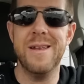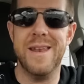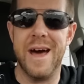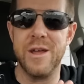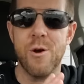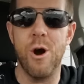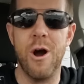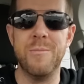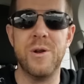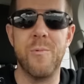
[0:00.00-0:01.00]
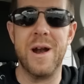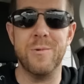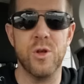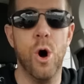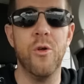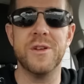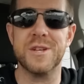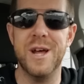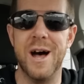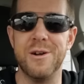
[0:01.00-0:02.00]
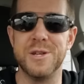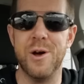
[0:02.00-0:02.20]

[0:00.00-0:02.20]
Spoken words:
now you're armed and with all this knowledge.